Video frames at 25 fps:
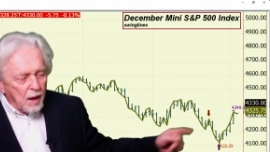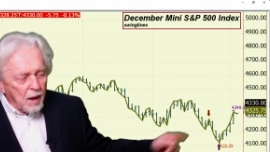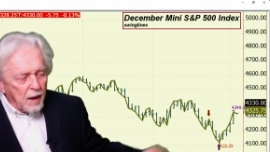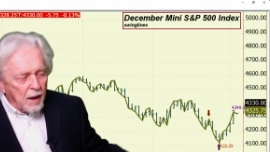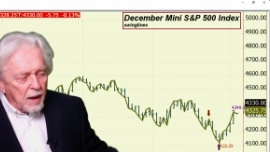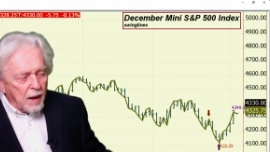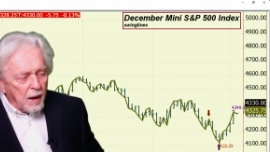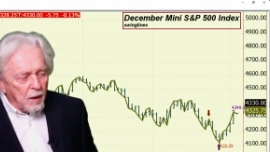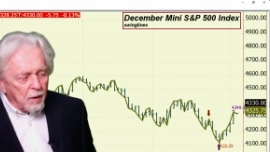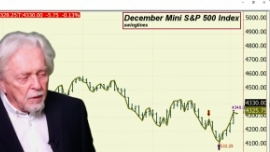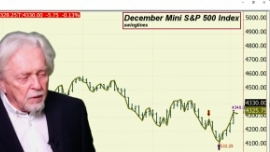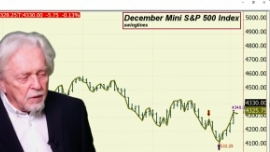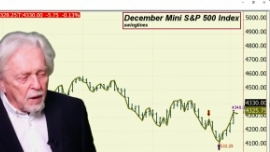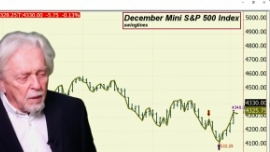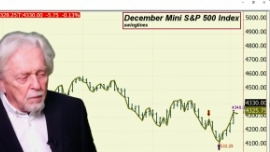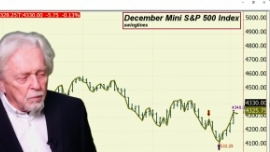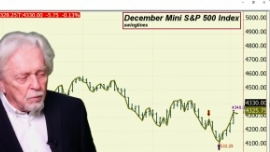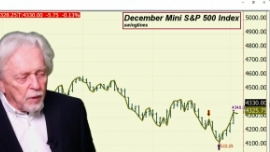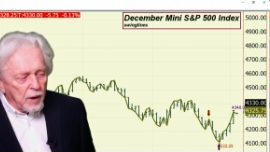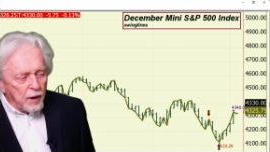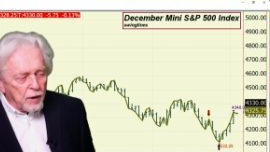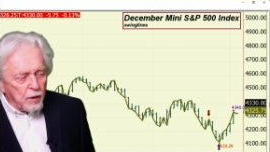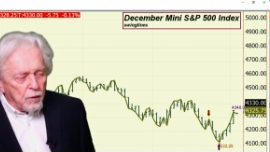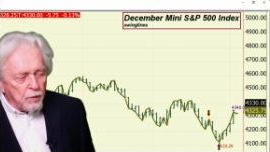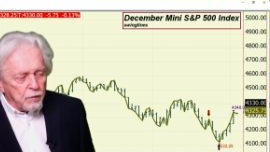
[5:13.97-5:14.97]
I'll come
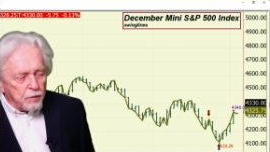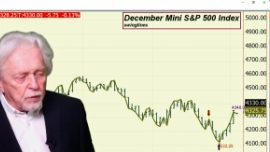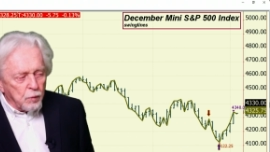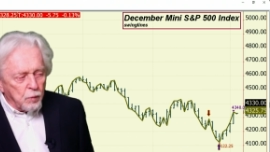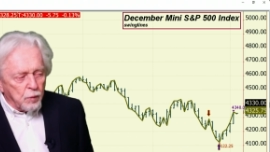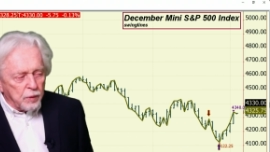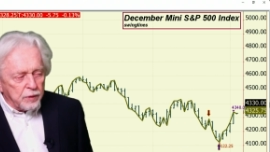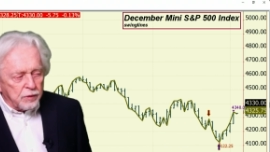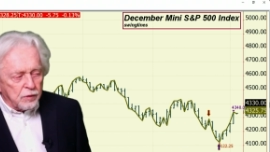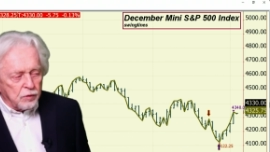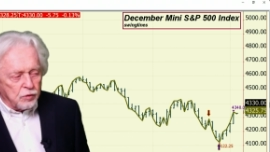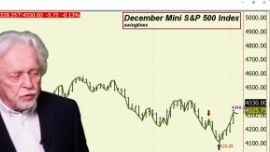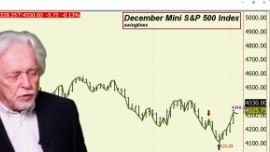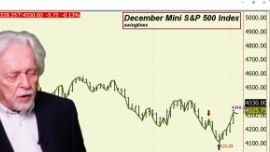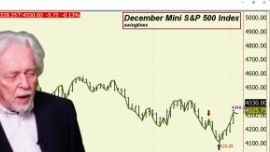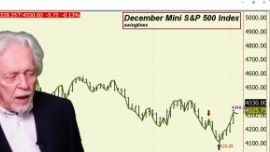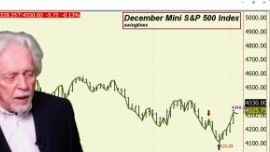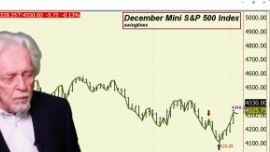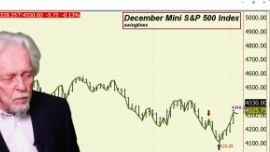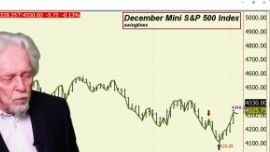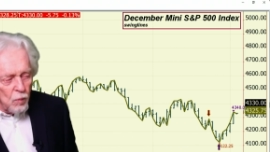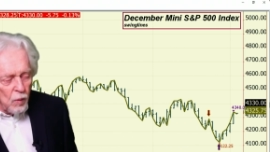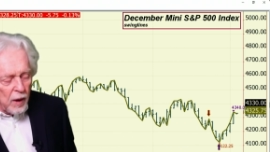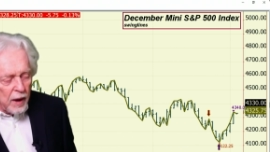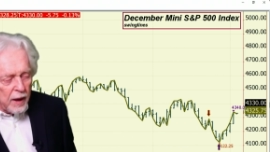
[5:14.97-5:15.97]
right over with the
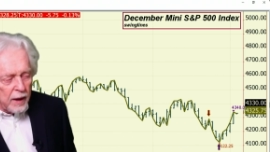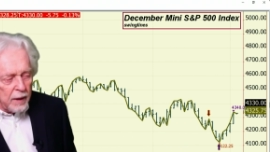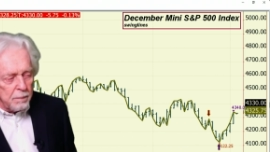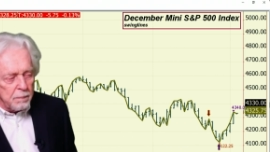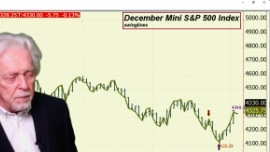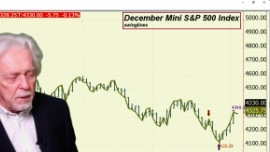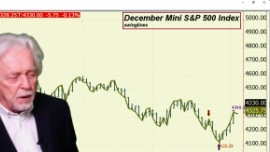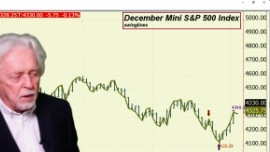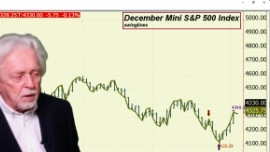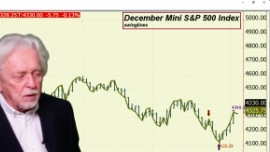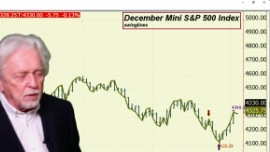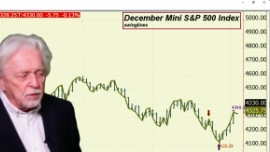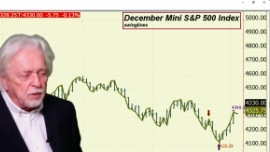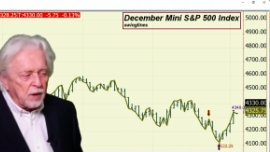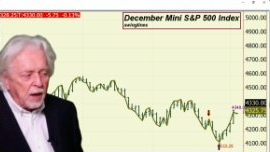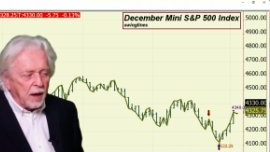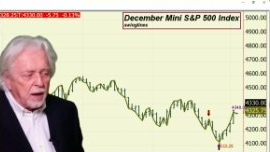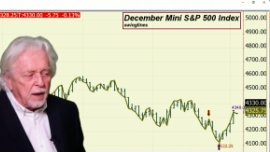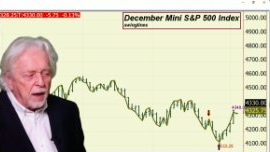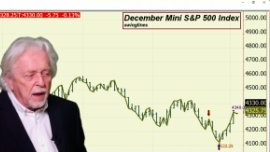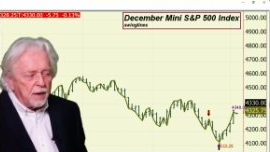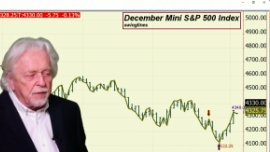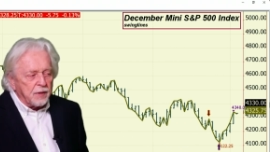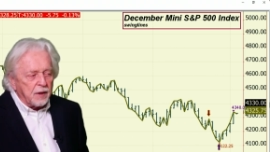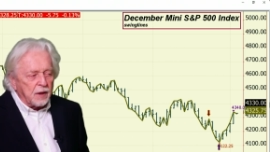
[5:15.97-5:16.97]
same way because I,
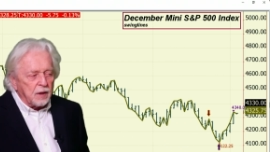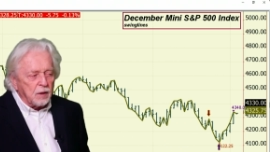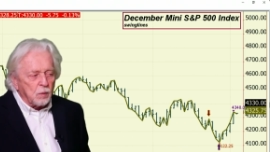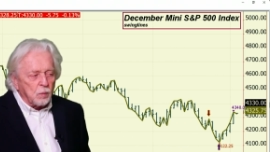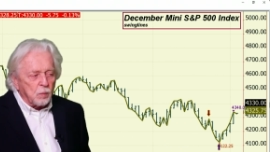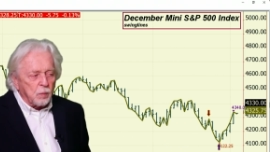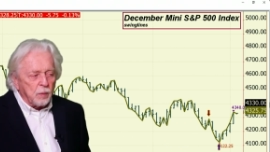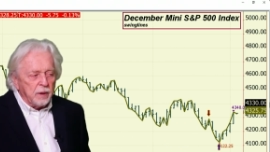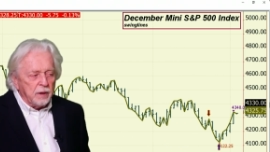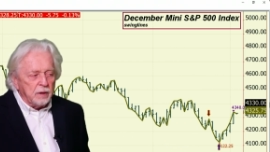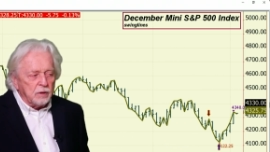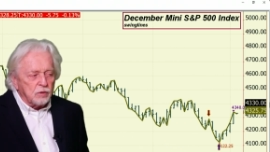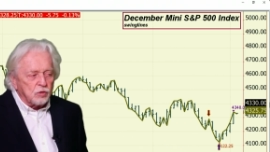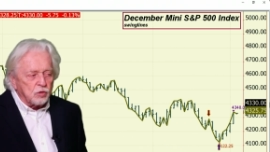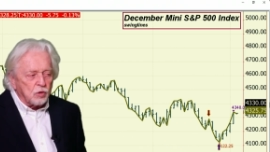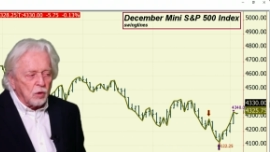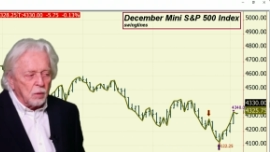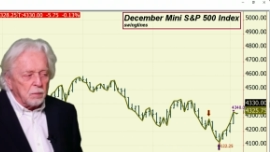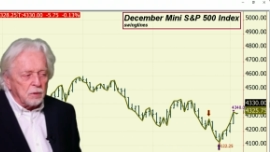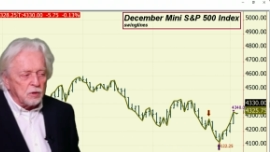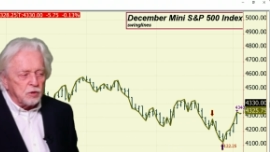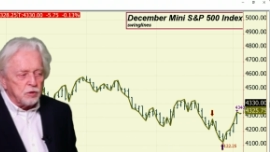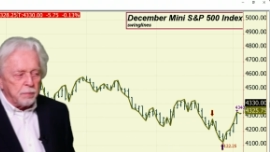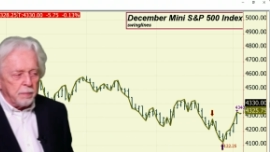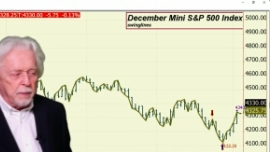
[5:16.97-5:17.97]
I think it reads so
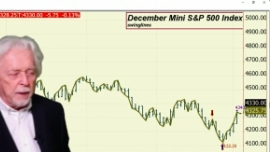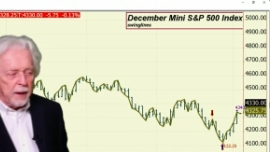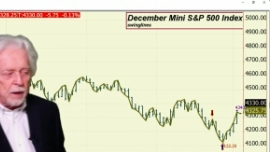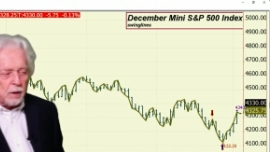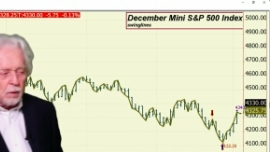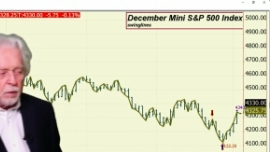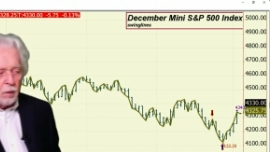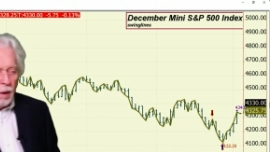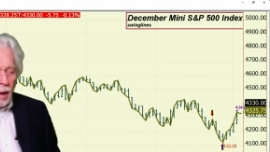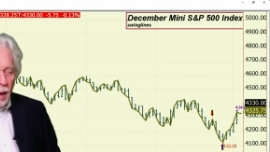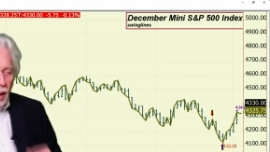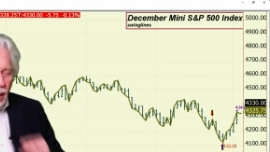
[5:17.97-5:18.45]
much better,